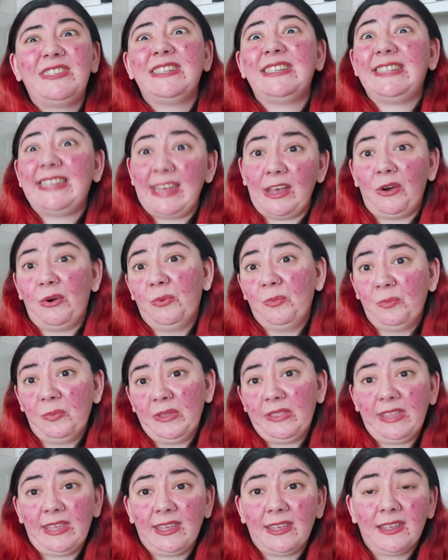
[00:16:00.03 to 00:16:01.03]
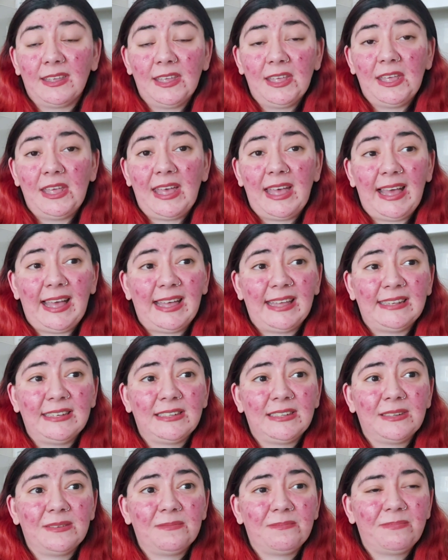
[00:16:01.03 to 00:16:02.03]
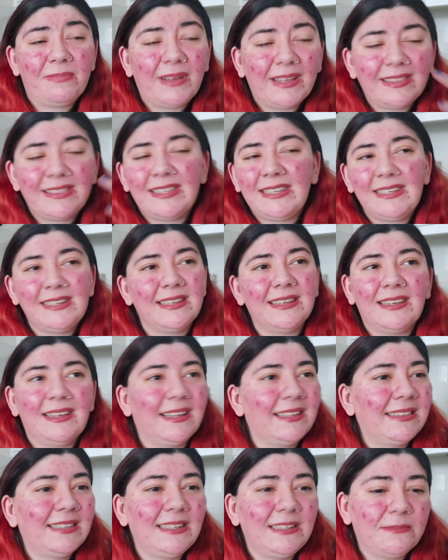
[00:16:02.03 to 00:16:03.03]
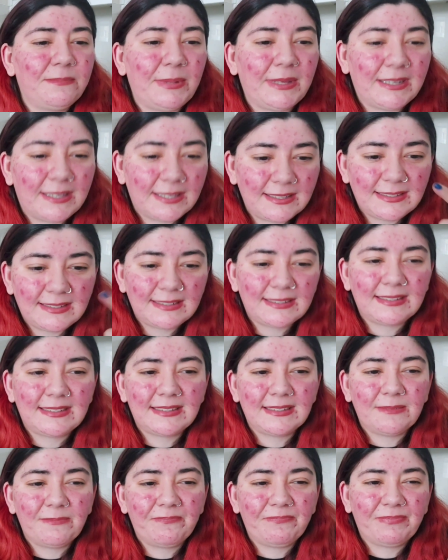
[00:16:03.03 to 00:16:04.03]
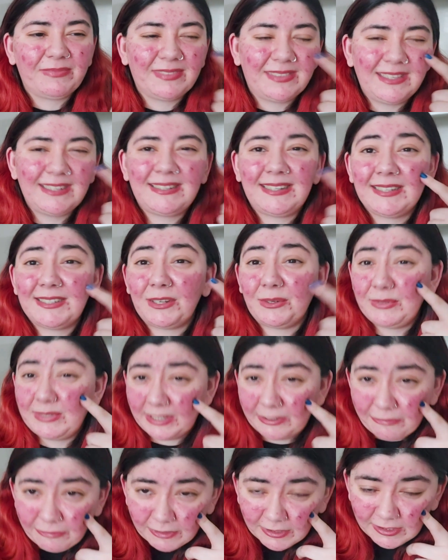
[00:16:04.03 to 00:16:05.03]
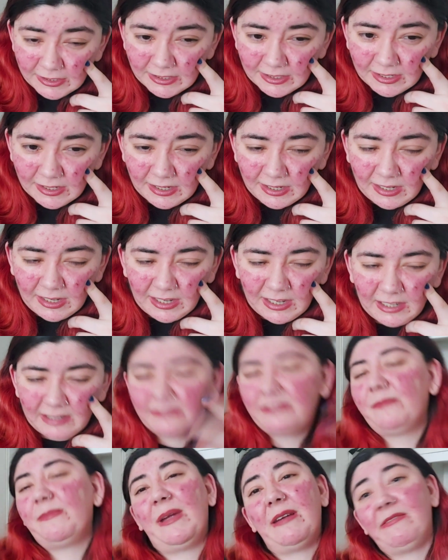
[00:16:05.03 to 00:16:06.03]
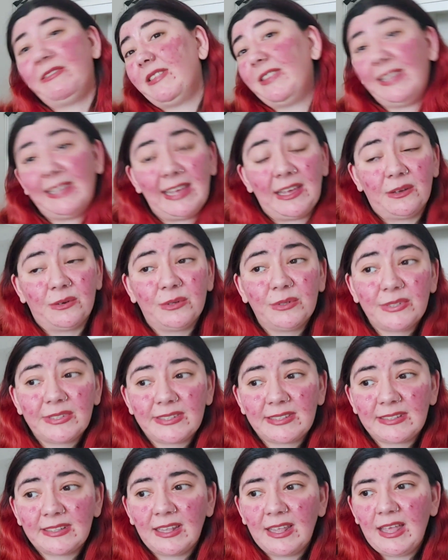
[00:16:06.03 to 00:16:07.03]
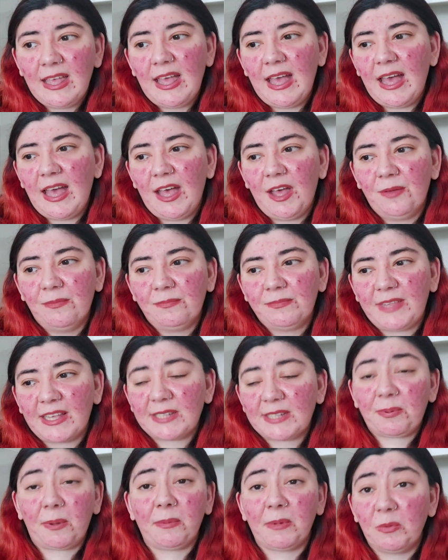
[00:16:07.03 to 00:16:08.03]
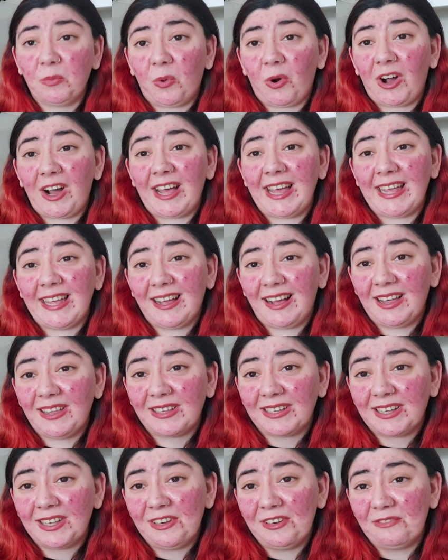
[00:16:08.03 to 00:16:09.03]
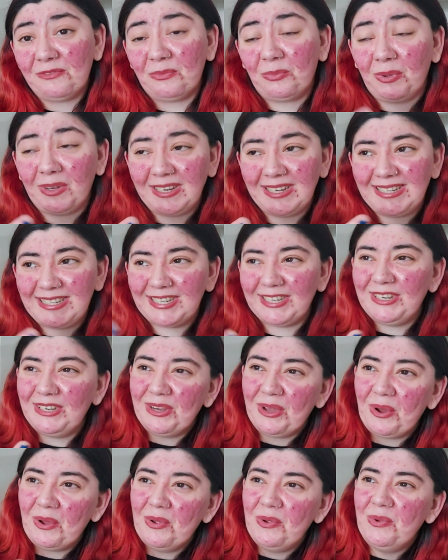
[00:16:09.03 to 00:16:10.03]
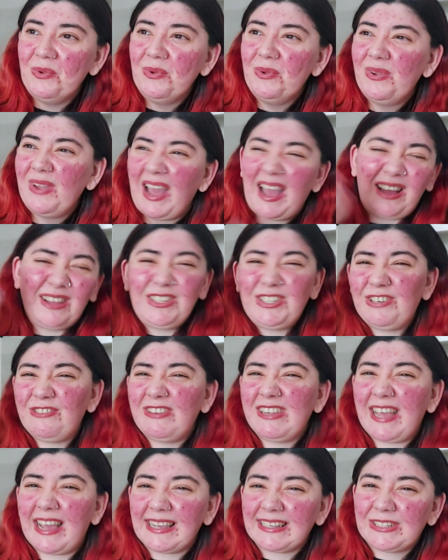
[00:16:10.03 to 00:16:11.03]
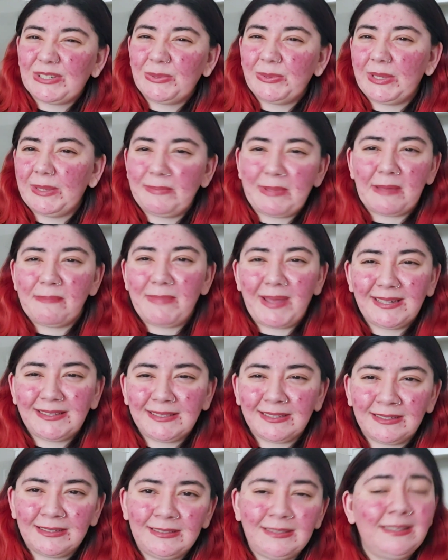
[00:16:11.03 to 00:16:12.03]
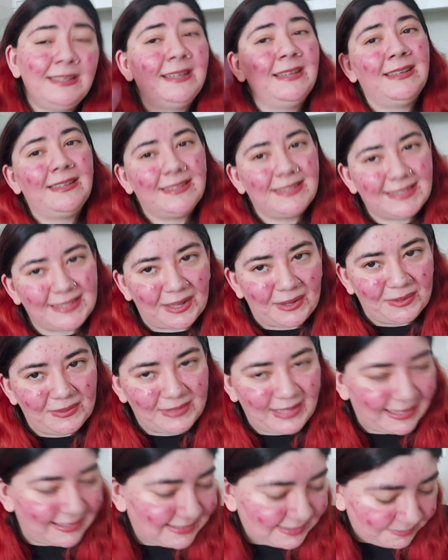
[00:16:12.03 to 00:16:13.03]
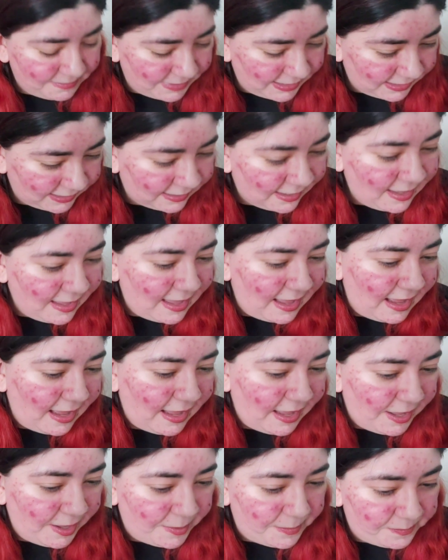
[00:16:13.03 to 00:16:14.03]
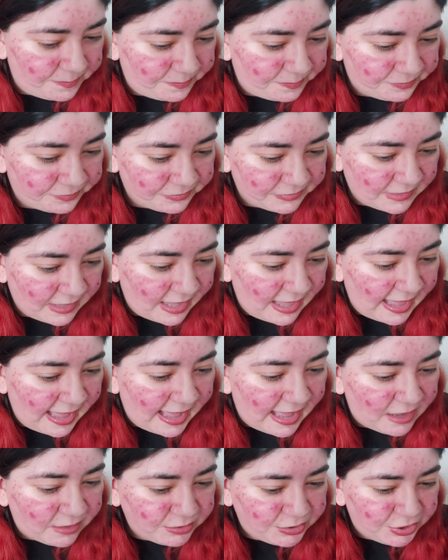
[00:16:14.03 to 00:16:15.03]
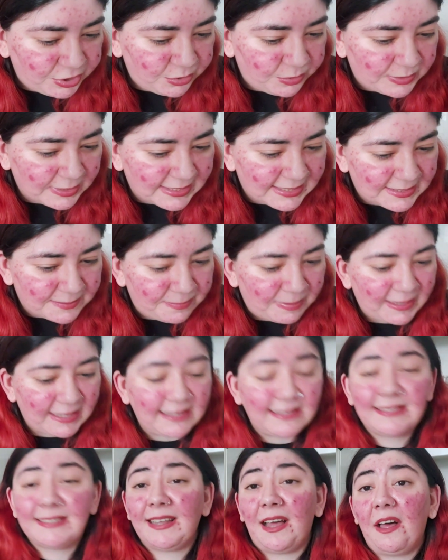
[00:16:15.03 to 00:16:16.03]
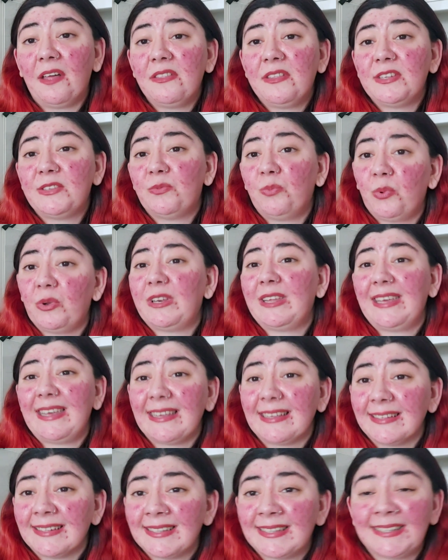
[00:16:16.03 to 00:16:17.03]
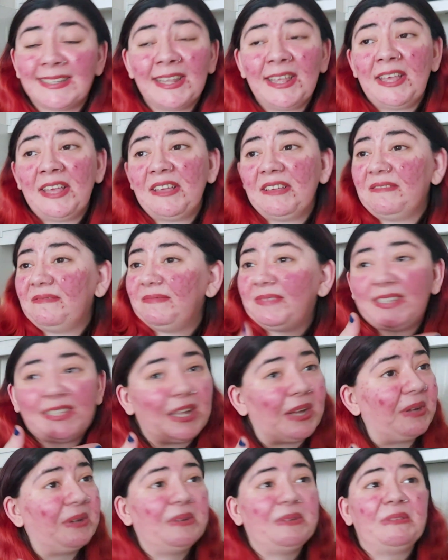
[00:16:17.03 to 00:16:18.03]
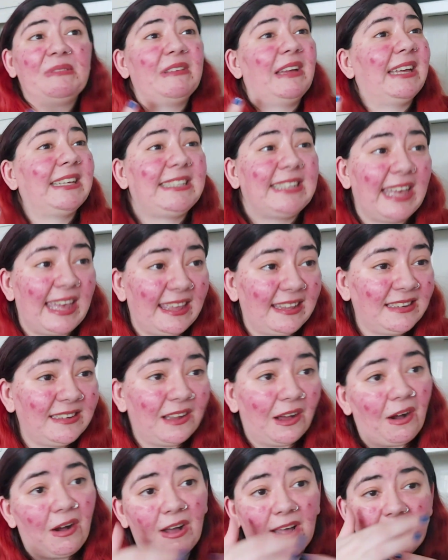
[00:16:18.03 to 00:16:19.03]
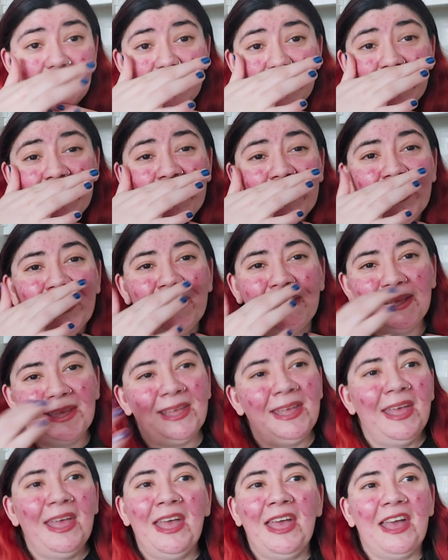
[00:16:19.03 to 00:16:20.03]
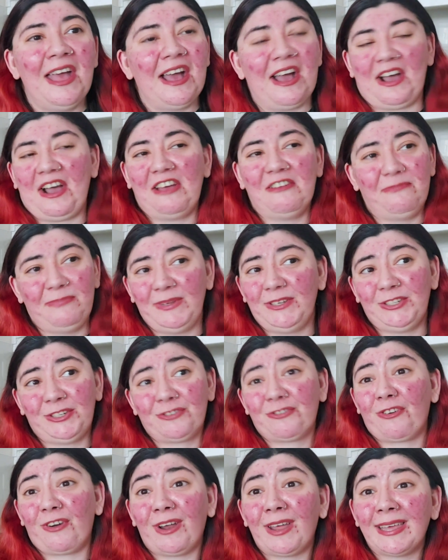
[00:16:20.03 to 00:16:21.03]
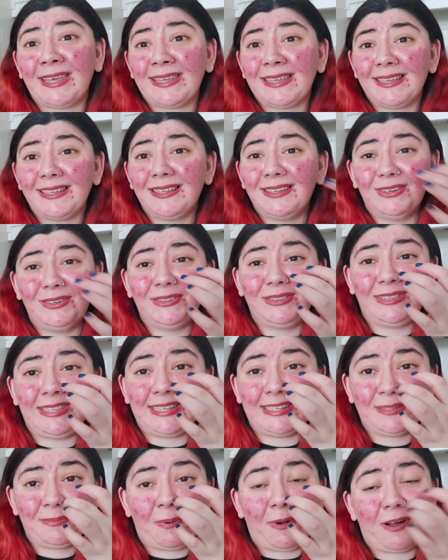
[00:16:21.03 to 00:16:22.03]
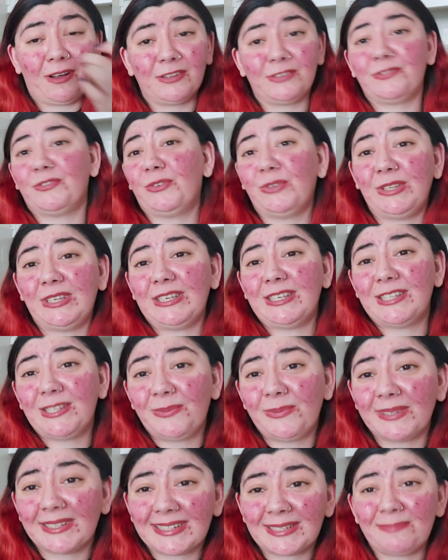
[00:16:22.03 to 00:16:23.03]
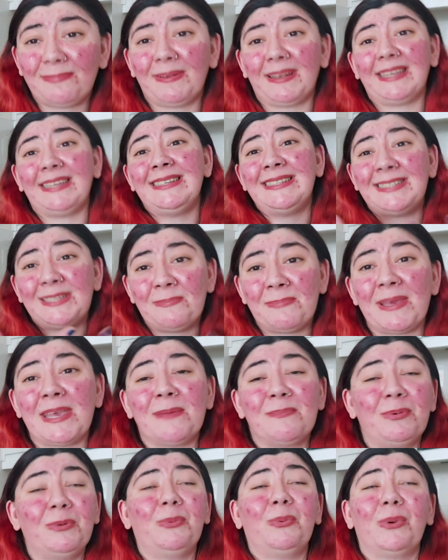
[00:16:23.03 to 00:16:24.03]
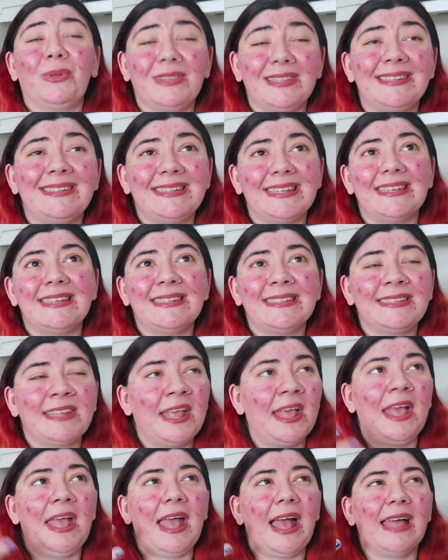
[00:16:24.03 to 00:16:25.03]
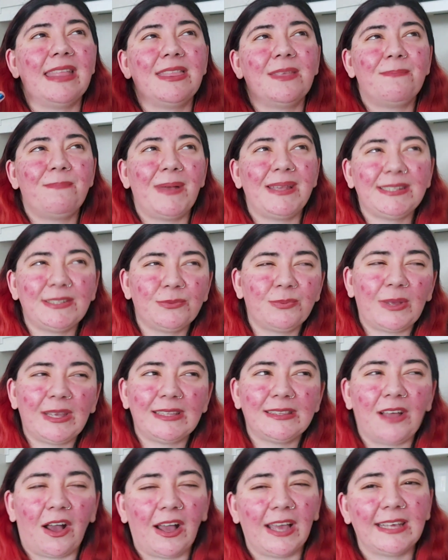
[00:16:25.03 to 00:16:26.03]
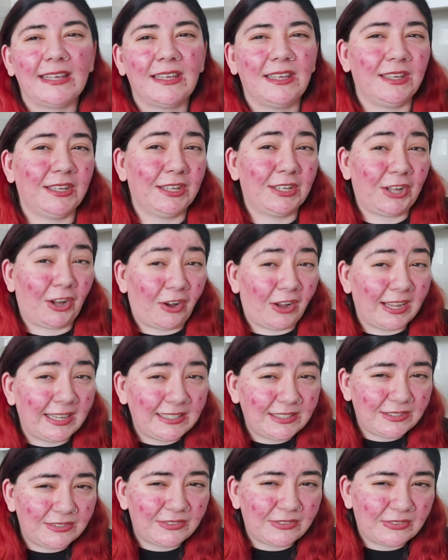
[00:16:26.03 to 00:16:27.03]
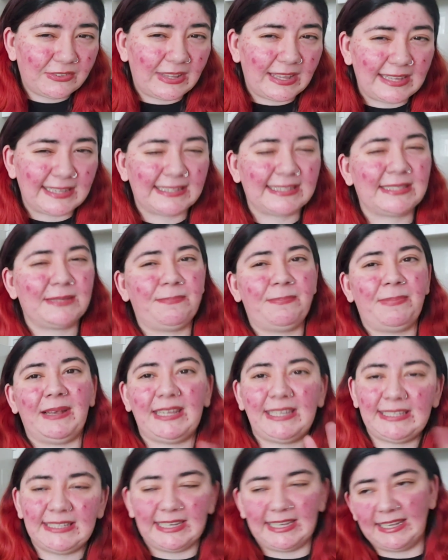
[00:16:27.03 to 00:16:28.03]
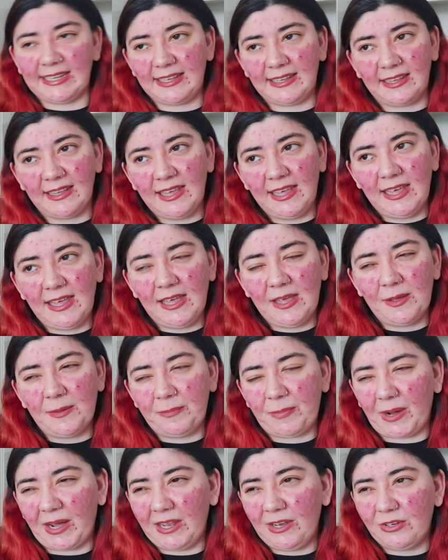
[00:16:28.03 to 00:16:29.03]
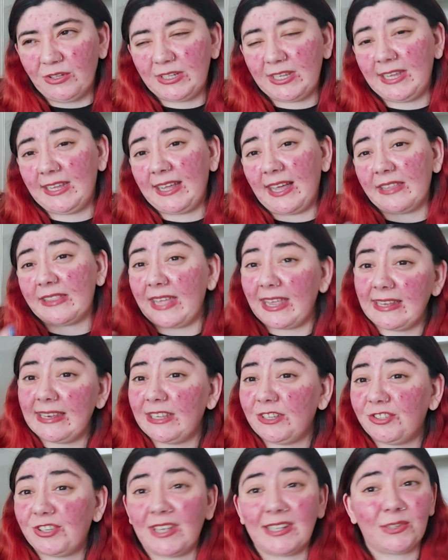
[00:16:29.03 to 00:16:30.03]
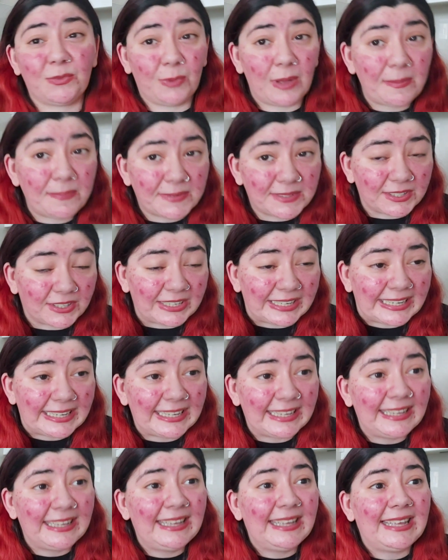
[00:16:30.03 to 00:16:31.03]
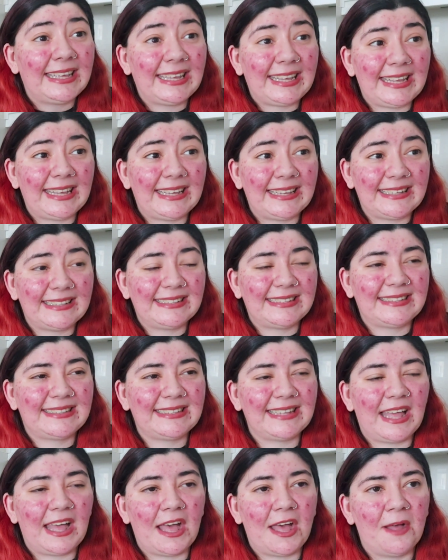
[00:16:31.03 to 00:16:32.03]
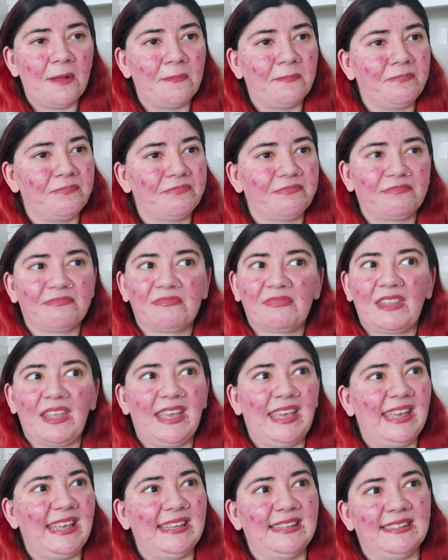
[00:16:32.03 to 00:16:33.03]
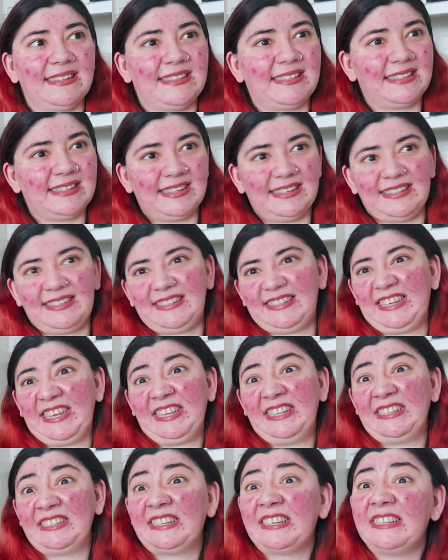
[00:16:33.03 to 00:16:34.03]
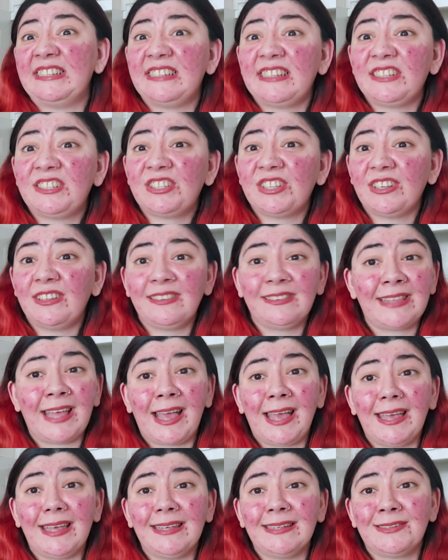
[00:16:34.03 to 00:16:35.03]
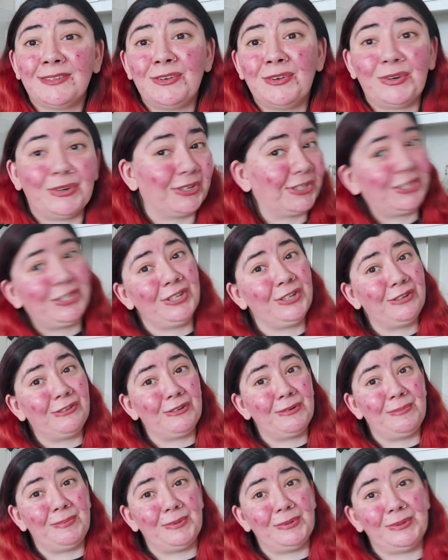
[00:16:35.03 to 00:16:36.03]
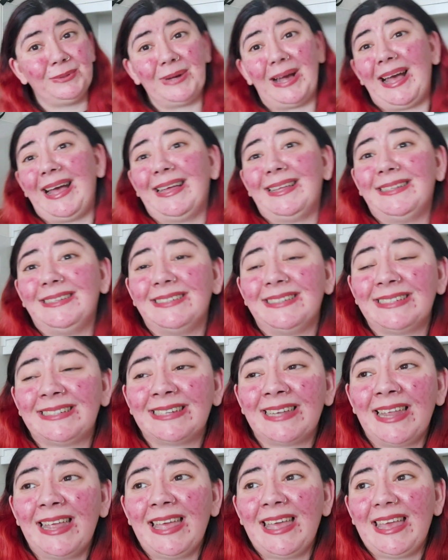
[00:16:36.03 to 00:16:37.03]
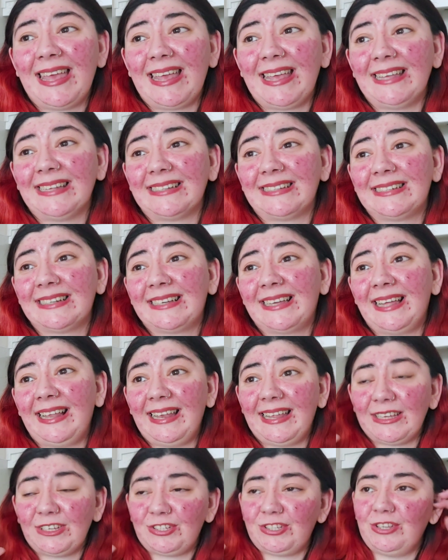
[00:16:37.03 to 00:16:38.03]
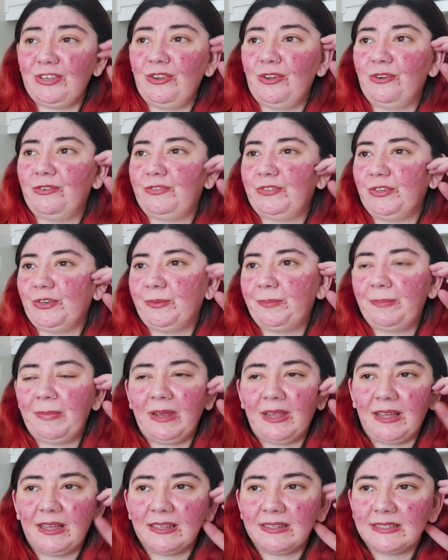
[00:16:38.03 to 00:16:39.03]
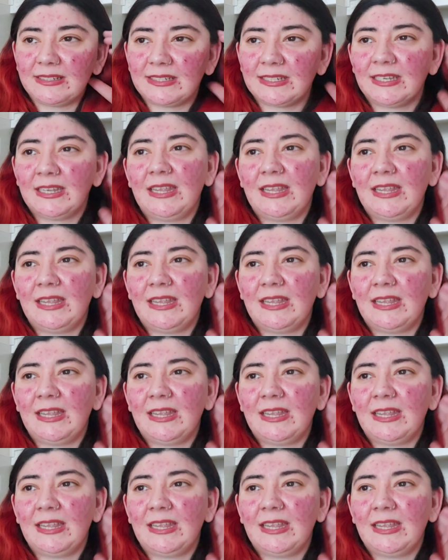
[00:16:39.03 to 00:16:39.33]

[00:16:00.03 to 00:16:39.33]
to get on with it. And but I think because this is so different from everything else, that's probably why I kind of wanted to know how to react to it a bit better. So that's something. How to explain to others what it is. So again, I've been trying these past 4 years to explain to people what this is, and the best way that I can kind of explain it by looking at the NHS website is it's a skin condition that is not curable, and it's a collection of your blood